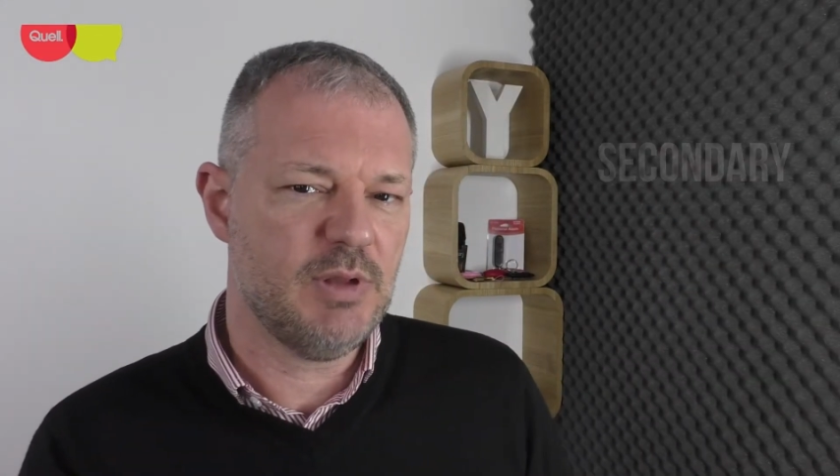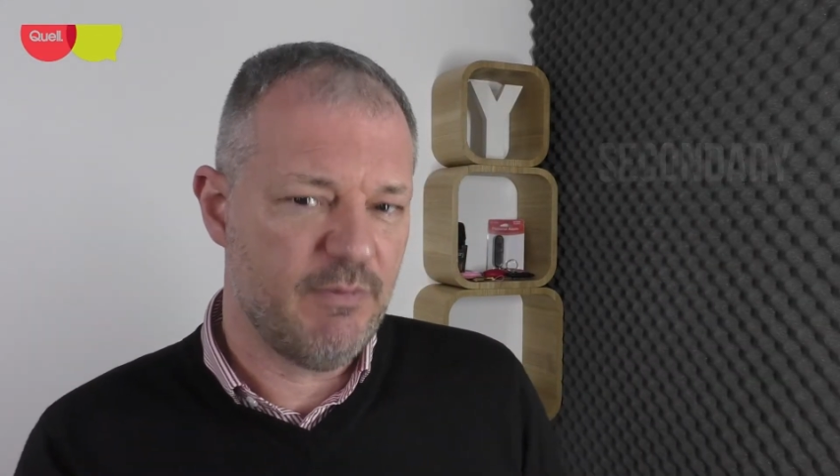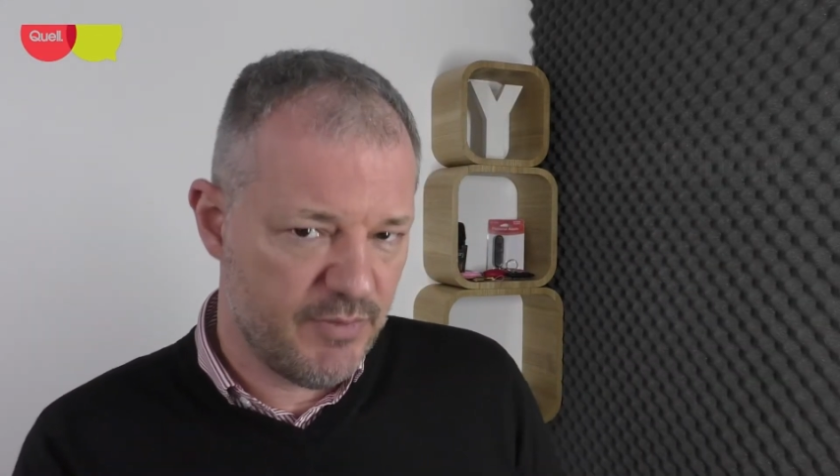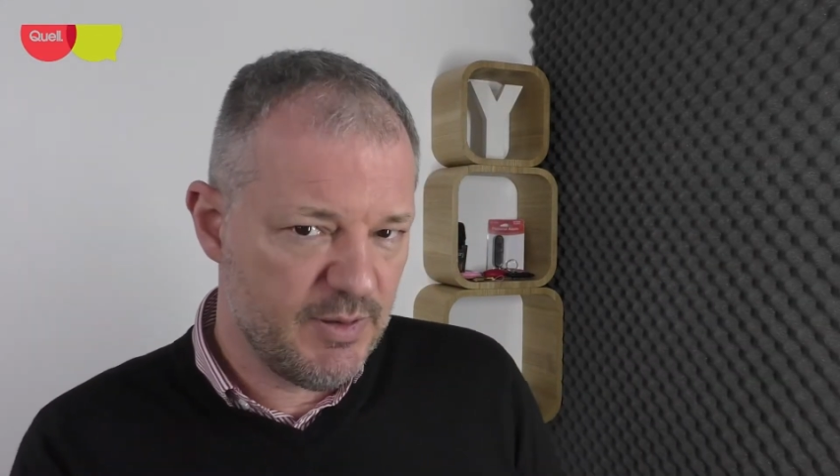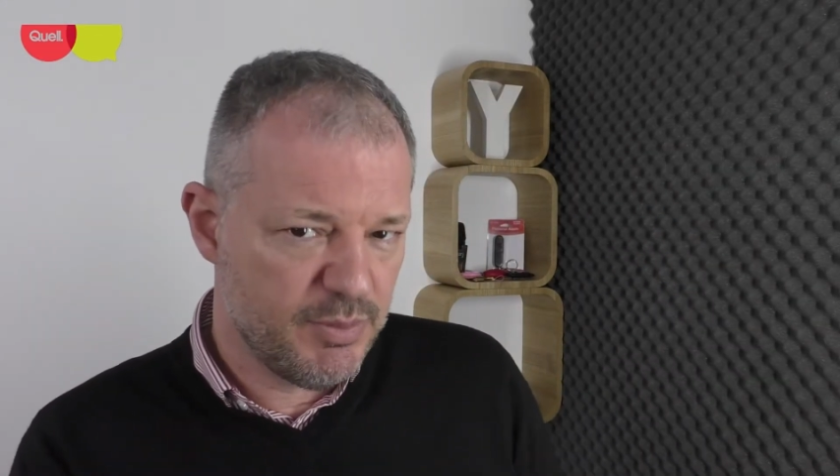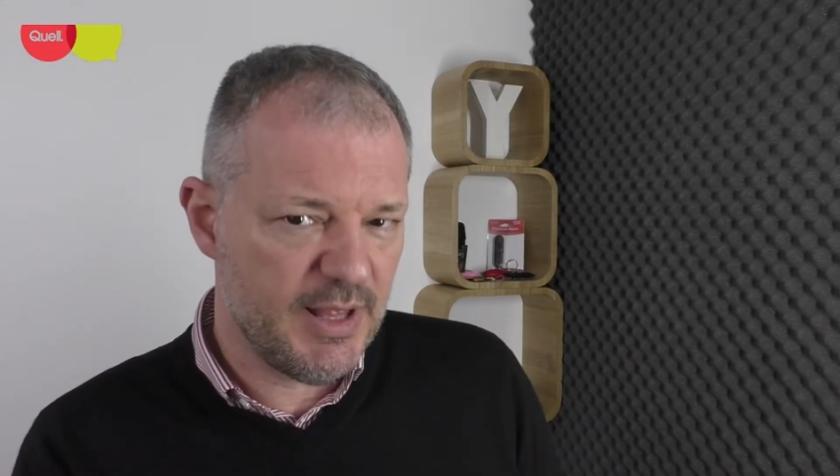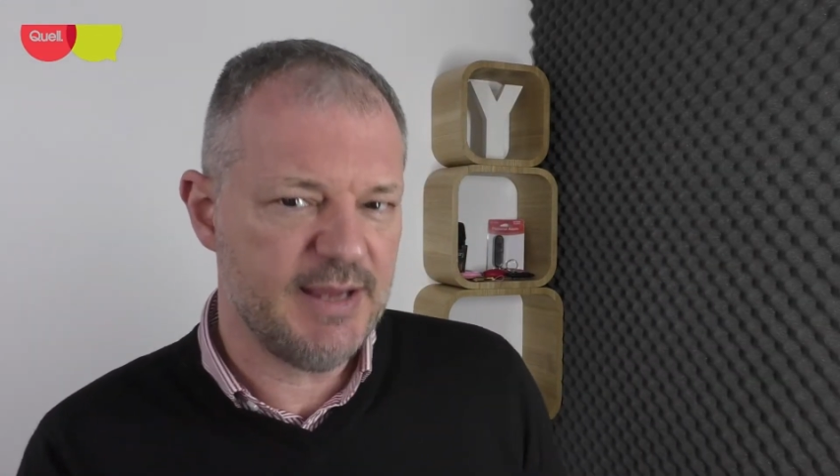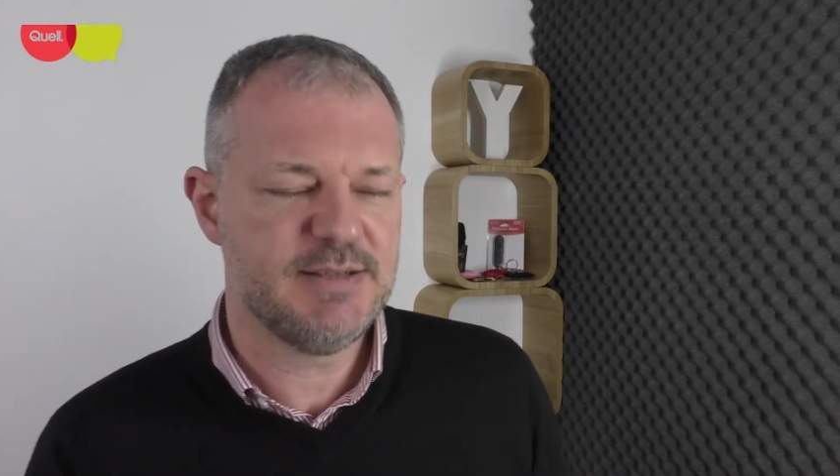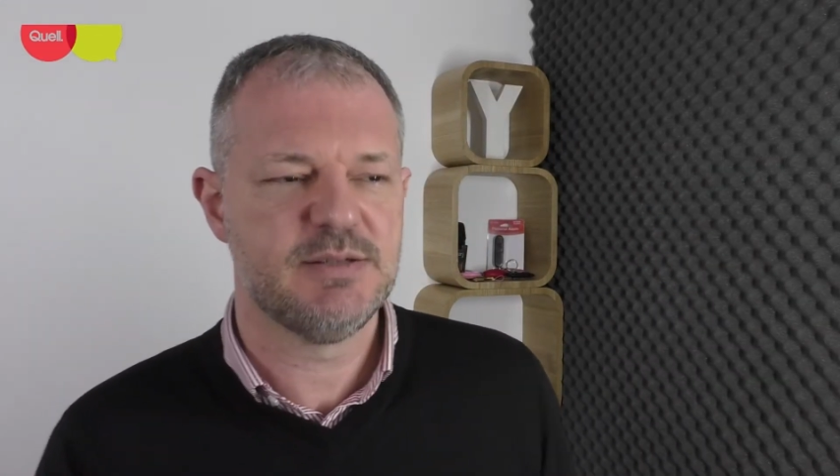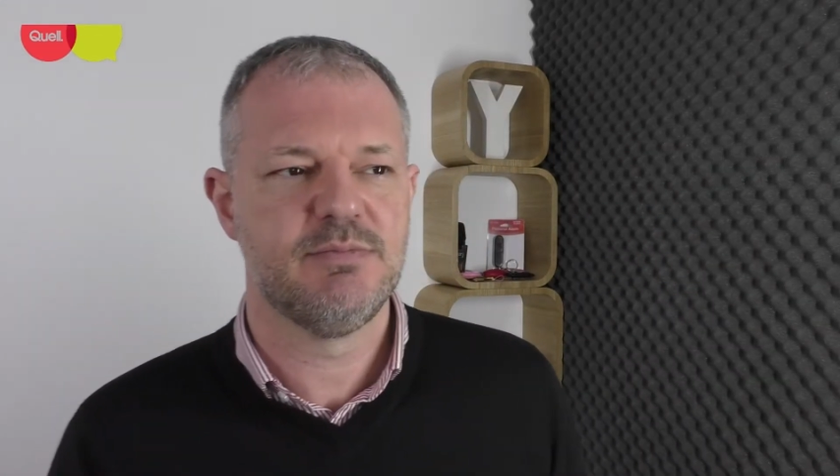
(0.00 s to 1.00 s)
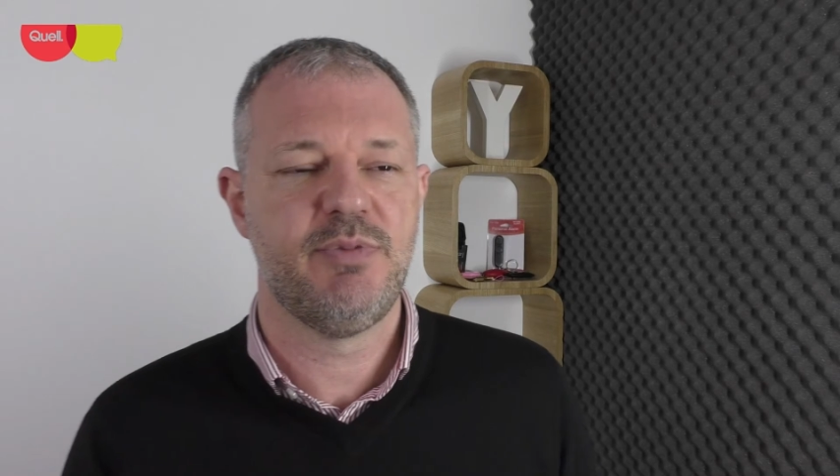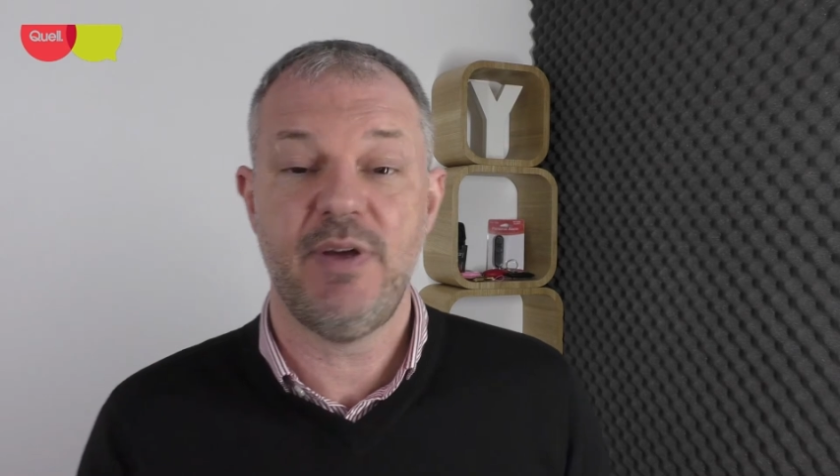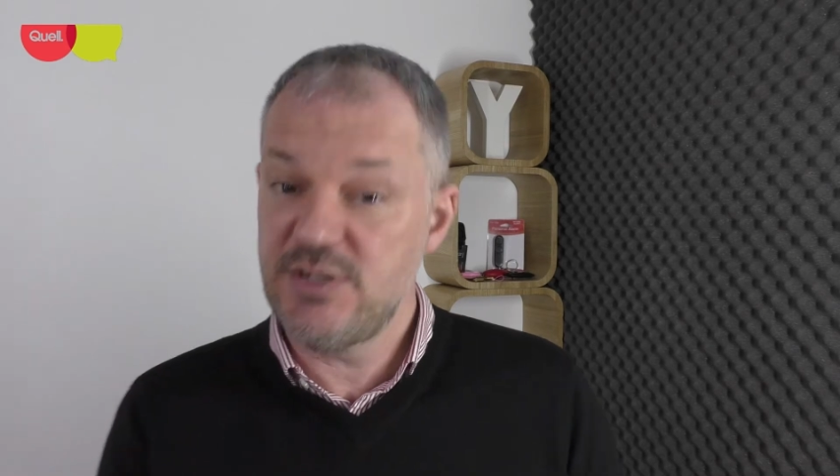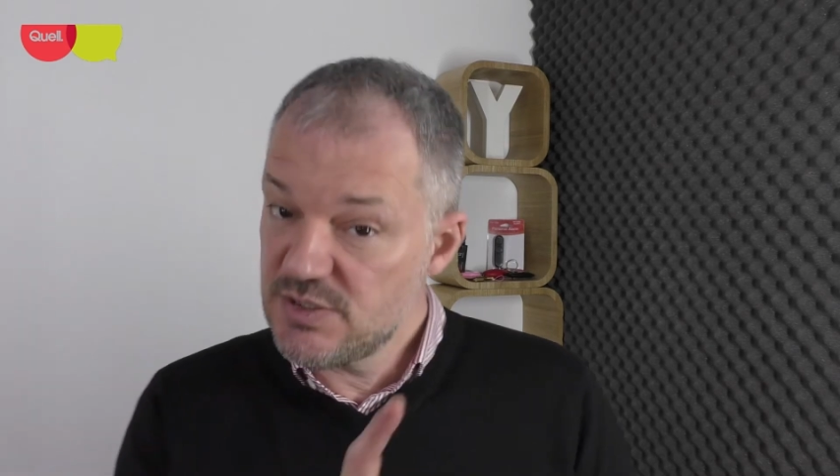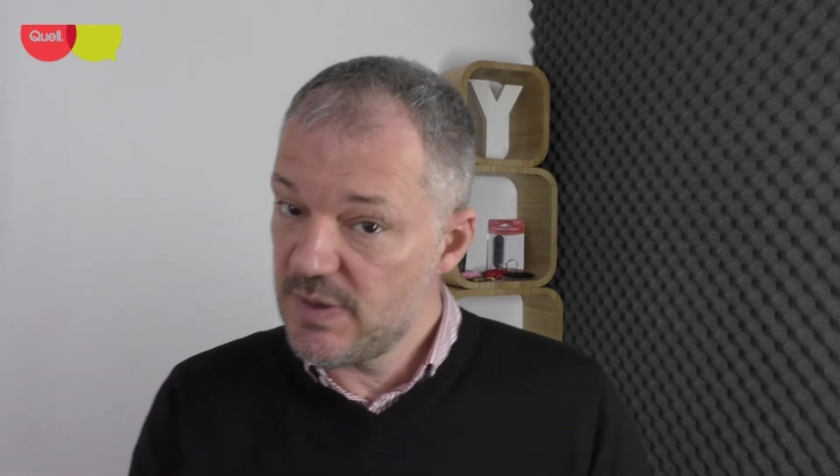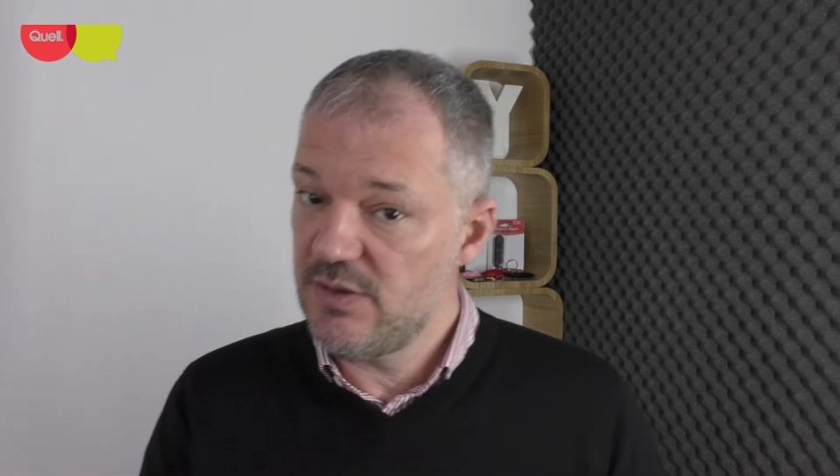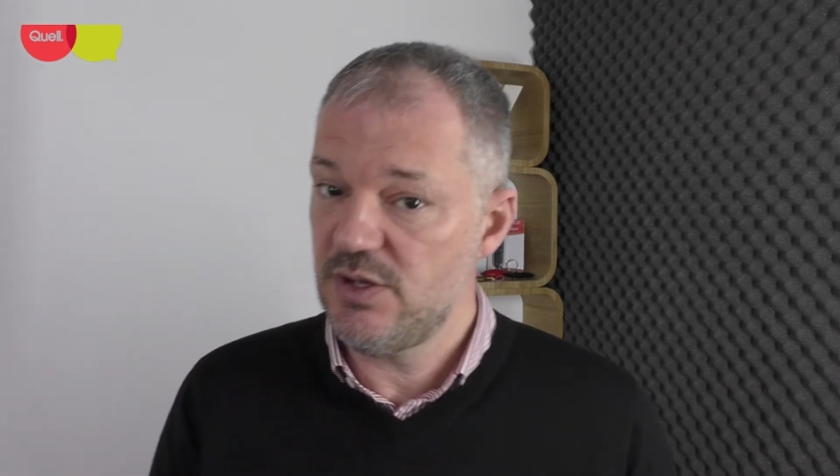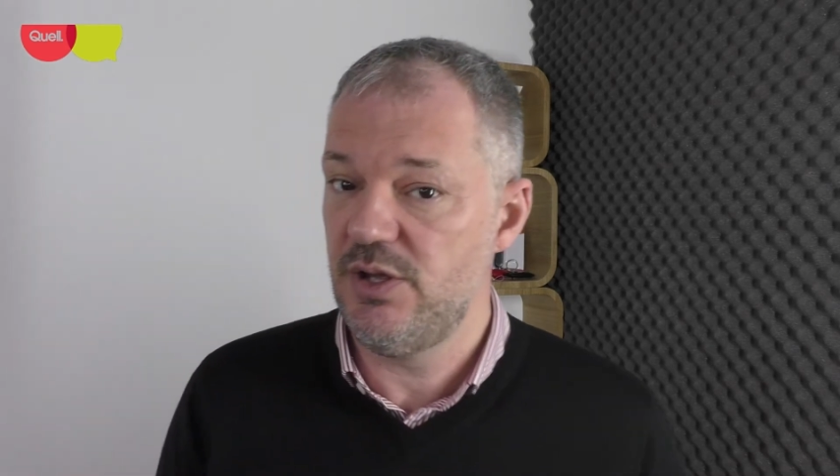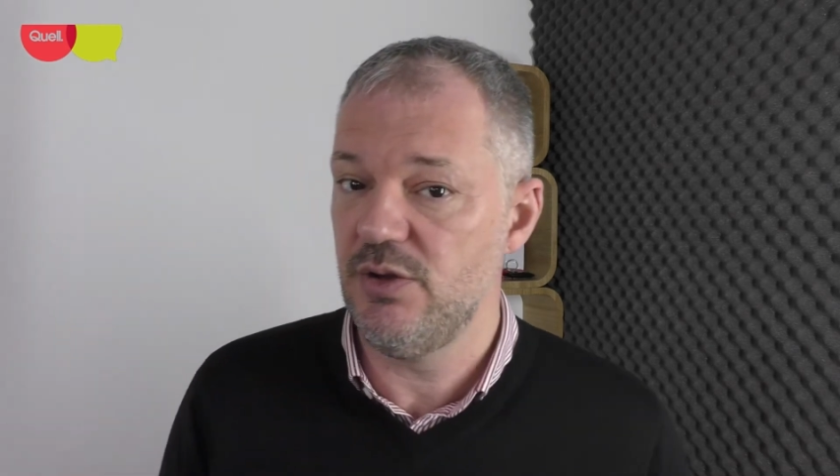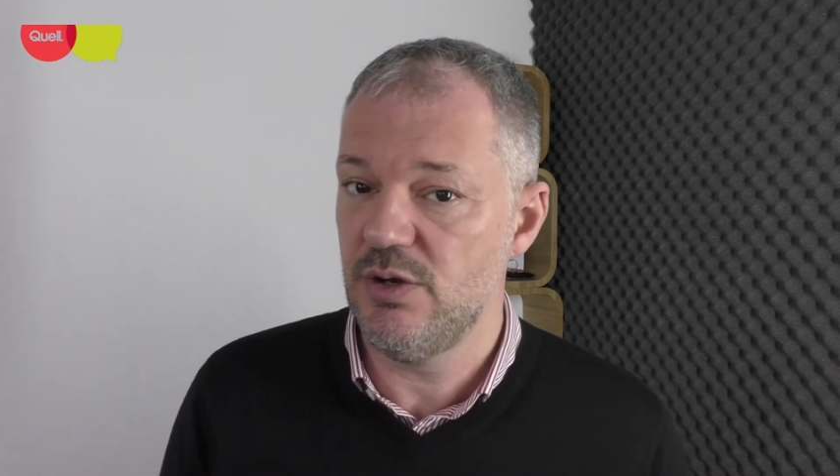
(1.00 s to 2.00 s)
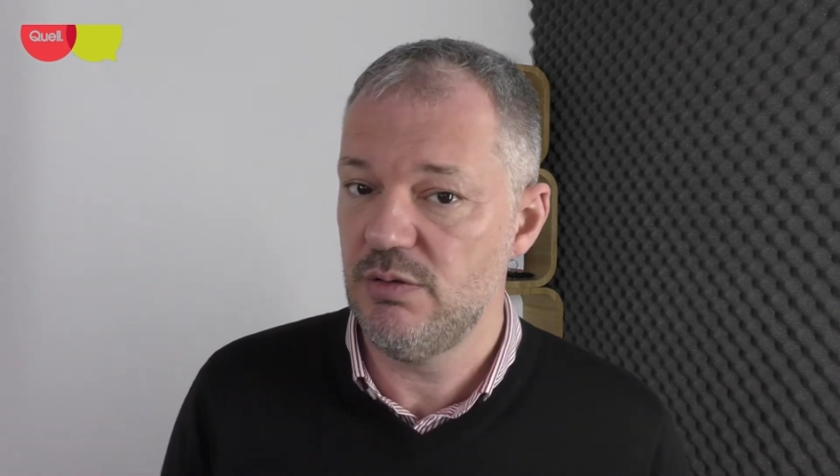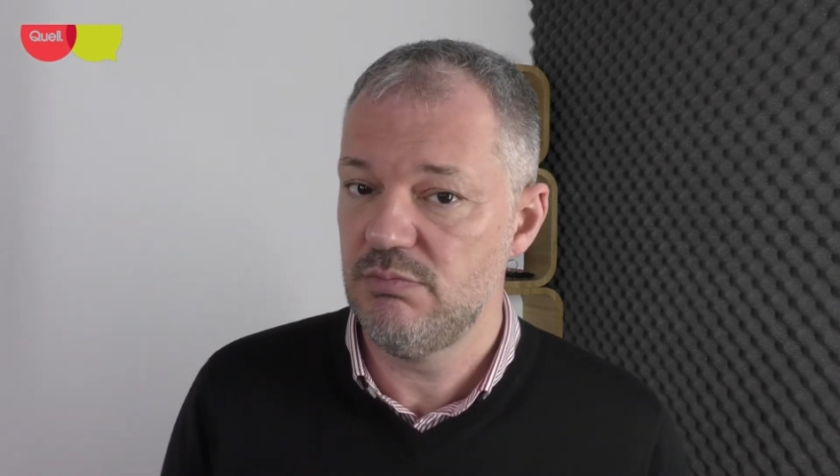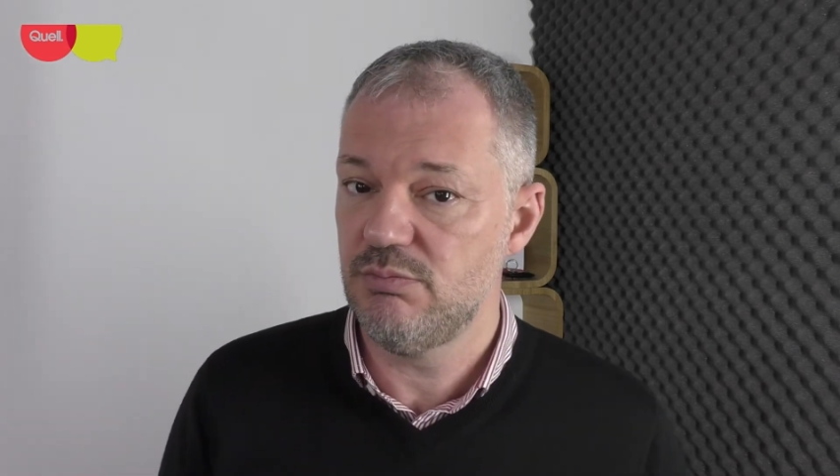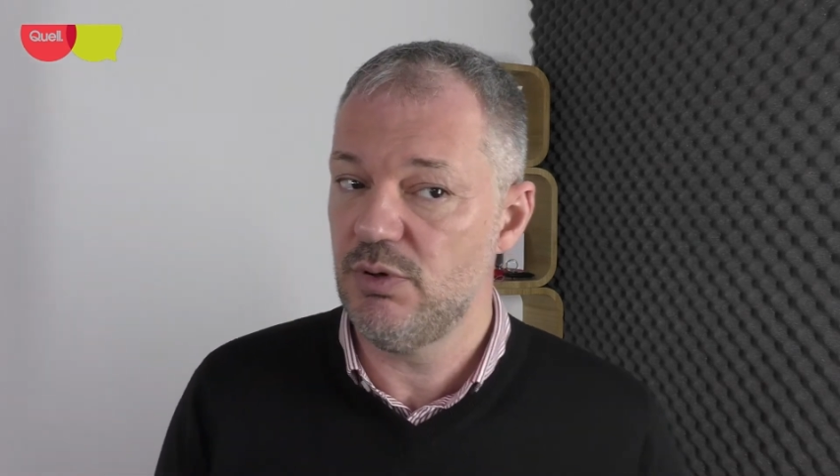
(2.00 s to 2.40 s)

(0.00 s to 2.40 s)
everything in place, prevention is better than the cure.